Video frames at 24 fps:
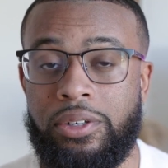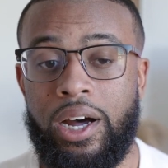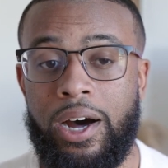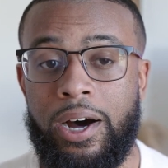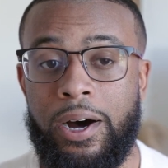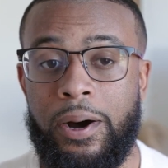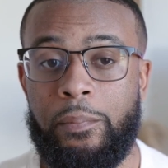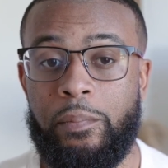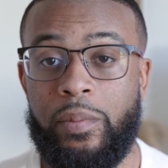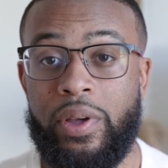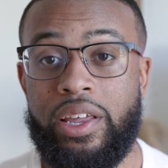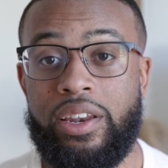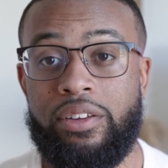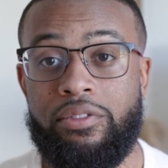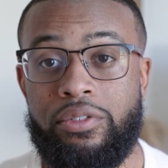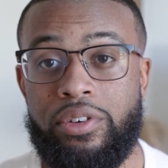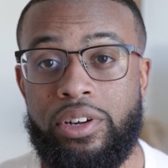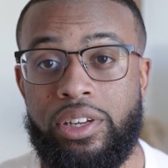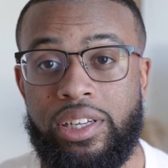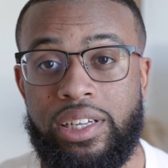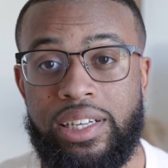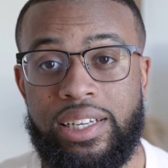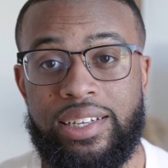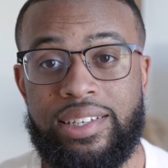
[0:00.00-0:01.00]
And it
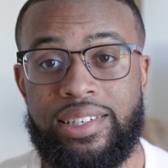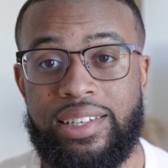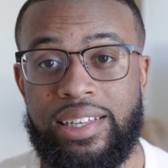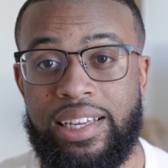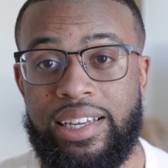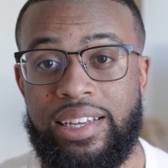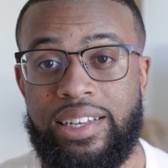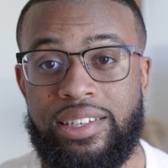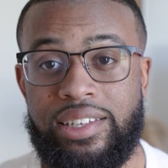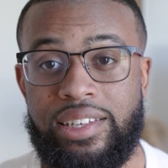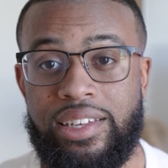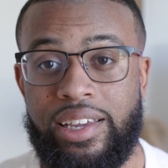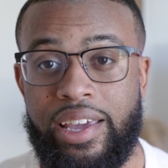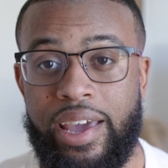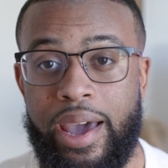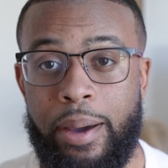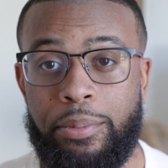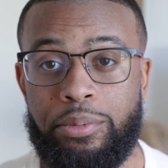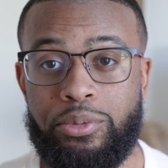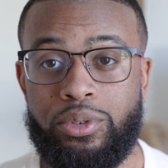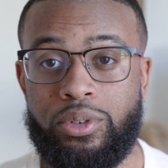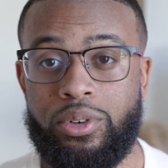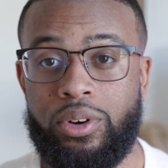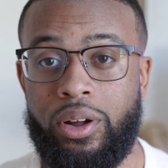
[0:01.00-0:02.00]
really is easy
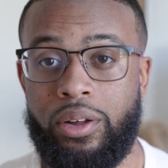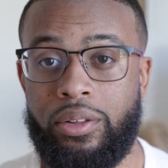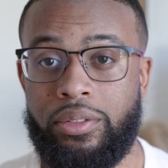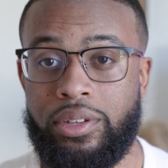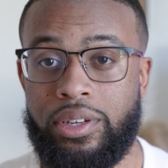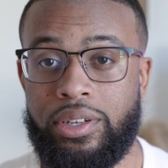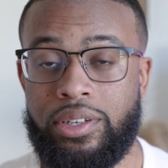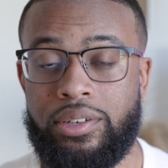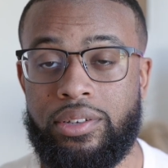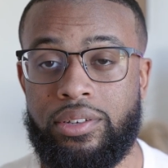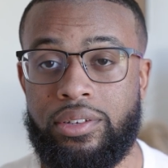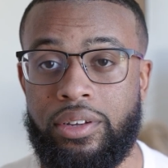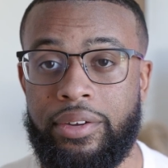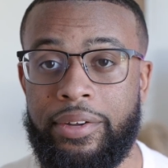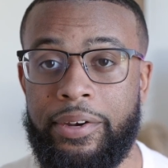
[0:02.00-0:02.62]
capturing all this,